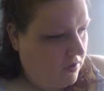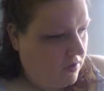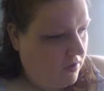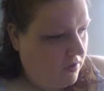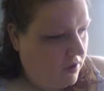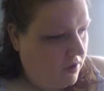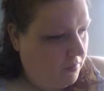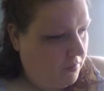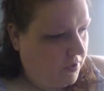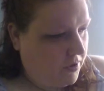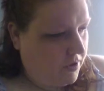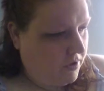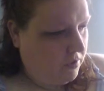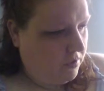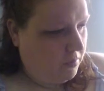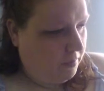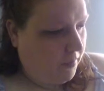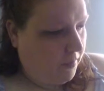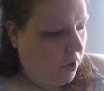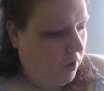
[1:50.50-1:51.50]
So now I'm going to
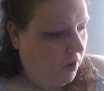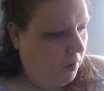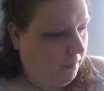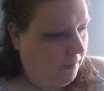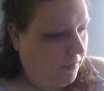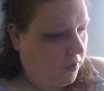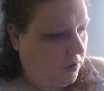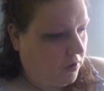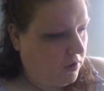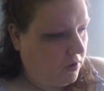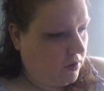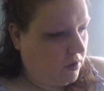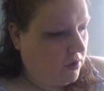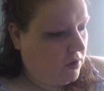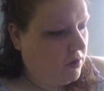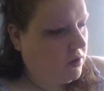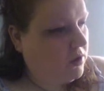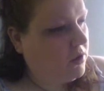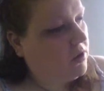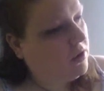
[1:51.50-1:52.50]
do the
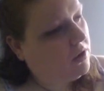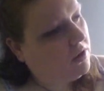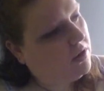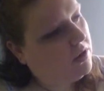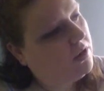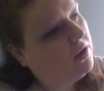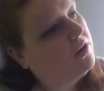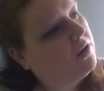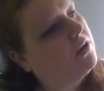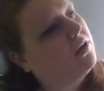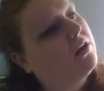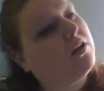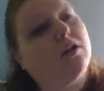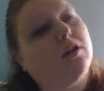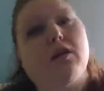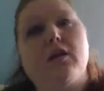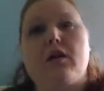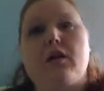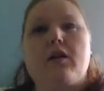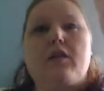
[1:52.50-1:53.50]
purple.
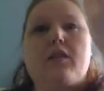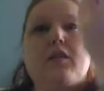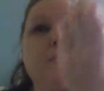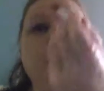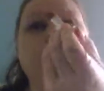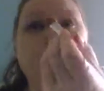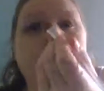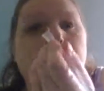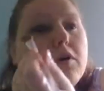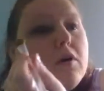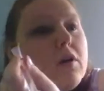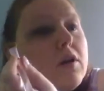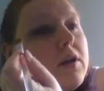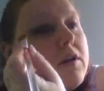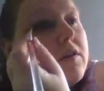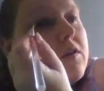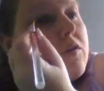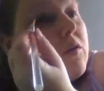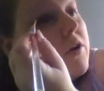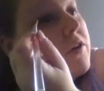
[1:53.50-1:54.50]
The purple
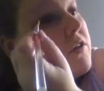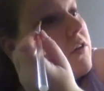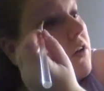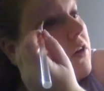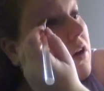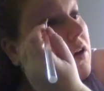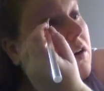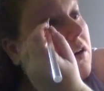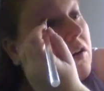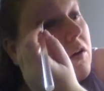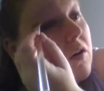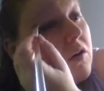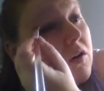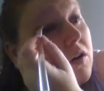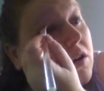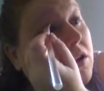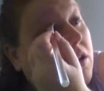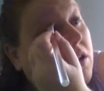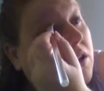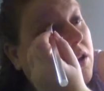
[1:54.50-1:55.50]
is going to
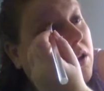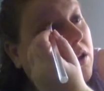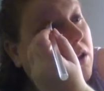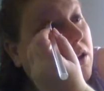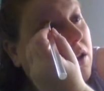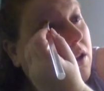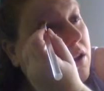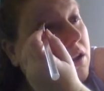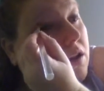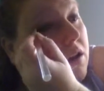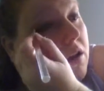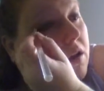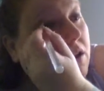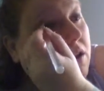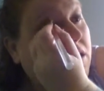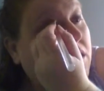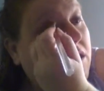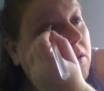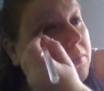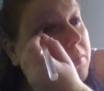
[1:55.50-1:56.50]
go
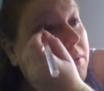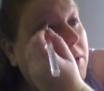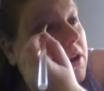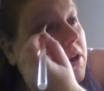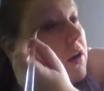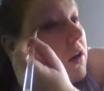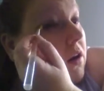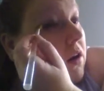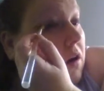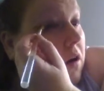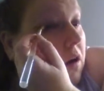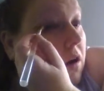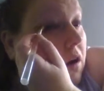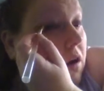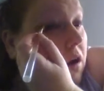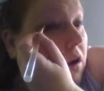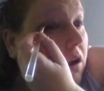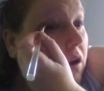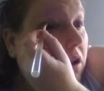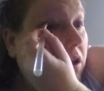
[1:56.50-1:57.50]
up in
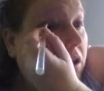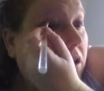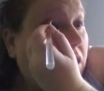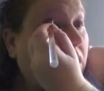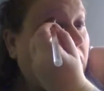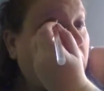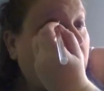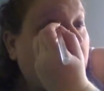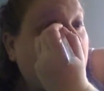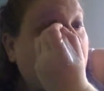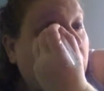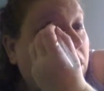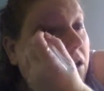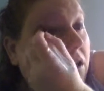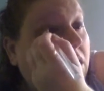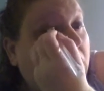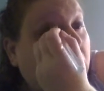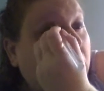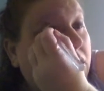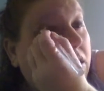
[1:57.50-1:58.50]
here
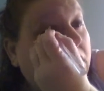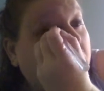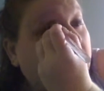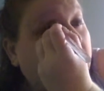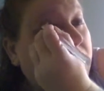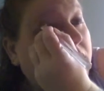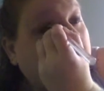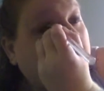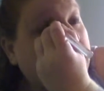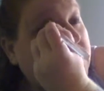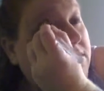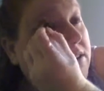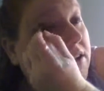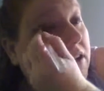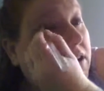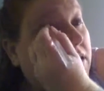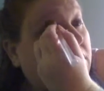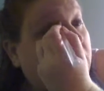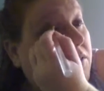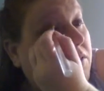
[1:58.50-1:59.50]
in the crease
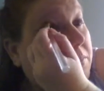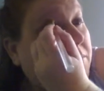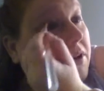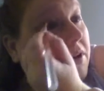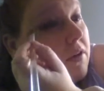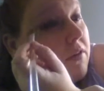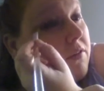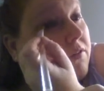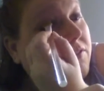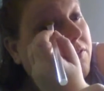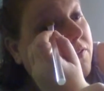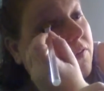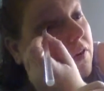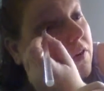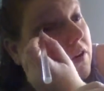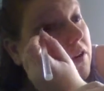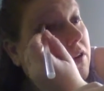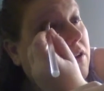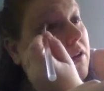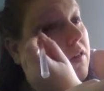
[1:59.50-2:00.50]
kind of above
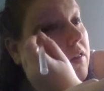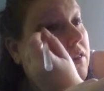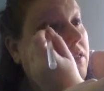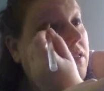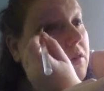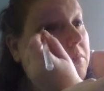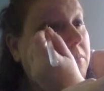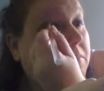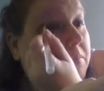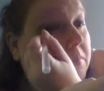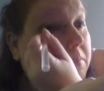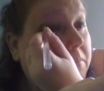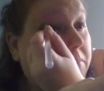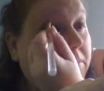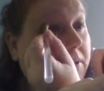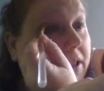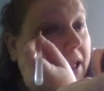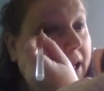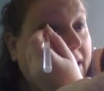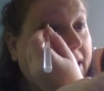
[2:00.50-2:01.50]
the
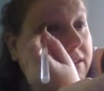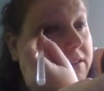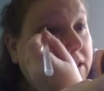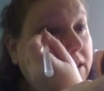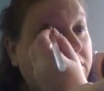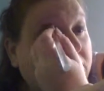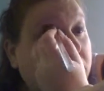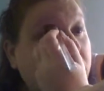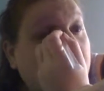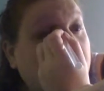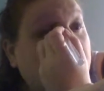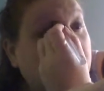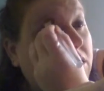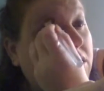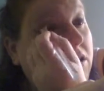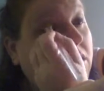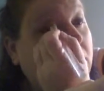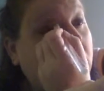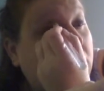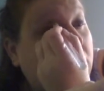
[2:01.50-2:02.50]
black section,